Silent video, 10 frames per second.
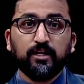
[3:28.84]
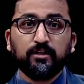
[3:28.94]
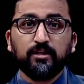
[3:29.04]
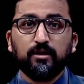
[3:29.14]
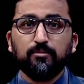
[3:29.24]

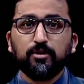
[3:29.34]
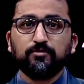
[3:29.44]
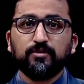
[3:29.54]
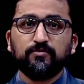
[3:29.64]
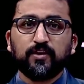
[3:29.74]
The number of
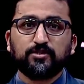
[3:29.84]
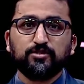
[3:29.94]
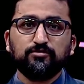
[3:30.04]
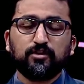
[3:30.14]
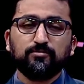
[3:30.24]

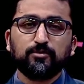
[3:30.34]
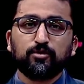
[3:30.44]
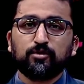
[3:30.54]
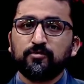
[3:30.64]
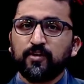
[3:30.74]
infections from
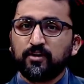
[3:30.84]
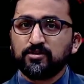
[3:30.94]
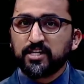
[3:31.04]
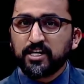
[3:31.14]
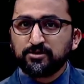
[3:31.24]
coronavirus
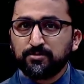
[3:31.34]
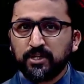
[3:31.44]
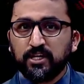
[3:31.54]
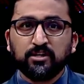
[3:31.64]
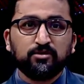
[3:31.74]
has been
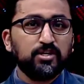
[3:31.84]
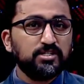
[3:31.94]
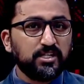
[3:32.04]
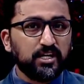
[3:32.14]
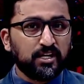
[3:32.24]

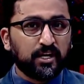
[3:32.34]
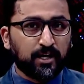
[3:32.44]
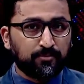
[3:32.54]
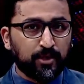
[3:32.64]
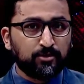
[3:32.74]
increasing in
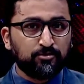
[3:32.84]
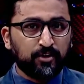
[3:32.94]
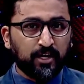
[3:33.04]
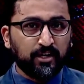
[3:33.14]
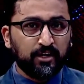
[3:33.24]
Kathmandu
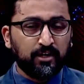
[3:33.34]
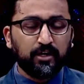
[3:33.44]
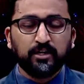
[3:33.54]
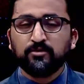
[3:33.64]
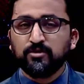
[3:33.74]
Valley
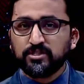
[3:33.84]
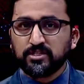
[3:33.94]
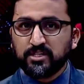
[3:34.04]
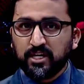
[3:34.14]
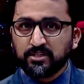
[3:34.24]
in the recent
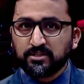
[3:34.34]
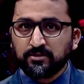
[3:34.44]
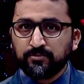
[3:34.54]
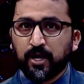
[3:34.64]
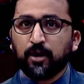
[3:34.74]
days.
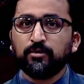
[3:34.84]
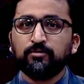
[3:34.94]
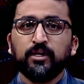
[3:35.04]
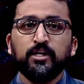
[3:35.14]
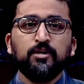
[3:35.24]

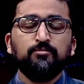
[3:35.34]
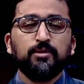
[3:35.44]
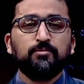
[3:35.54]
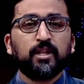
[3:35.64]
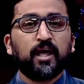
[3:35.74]
However,
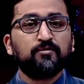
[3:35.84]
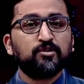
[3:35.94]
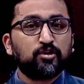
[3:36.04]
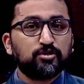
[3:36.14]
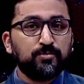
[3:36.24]
people have
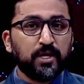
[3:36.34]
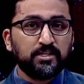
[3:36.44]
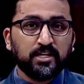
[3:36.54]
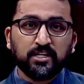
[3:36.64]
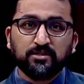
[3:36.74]
not
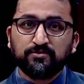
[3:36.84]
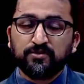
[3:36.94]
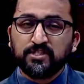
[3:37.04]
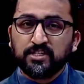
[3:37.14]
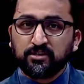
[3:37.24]
maintained
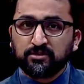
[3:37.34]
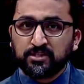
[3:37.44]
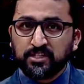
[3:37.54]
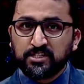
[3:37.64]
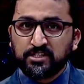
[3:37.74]
physical
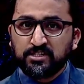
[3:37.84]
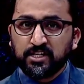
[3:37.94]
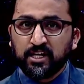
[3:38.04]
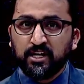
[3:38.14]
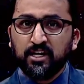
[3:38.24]

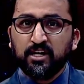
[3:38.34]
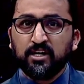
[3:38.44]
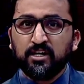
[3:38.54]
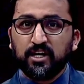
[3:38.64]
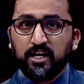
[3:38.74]
distancing
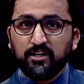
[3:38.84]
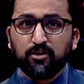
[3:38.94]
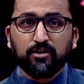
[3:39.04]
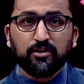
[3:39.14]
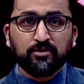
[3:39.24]
in
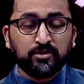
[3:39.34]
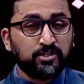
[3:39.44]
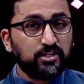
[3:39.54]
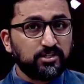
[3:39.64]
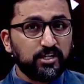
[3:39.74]

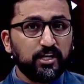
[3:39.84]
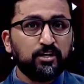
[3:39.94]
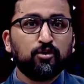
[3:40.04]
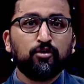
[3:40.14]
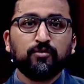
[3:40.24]
resulting in
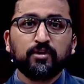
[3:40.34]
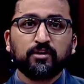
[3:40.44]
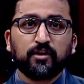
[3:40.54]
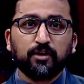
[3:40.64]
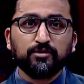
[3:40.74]

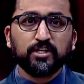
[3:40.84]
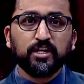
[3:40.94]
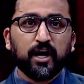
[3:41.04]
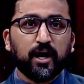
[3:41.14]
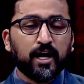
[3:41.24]
overcrowding
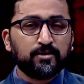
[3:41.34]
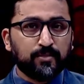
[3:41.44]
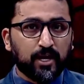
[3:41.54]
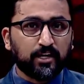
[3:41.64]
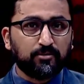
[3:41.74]
at
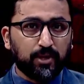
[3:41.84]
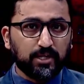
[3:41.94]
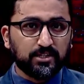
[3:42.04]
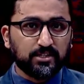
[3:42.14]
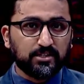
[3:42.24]

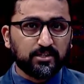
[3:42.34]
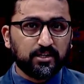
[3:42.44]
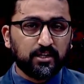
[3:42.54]
marketplaces.